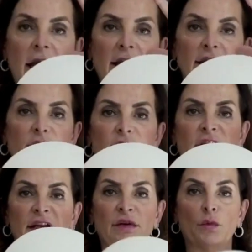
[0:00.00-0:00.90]
and we've
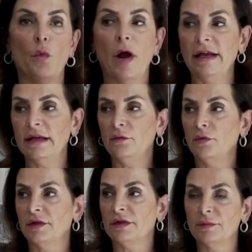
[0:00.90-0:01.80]
done it in white
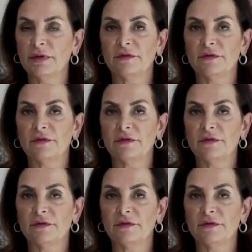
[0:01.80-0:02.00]
with a little bit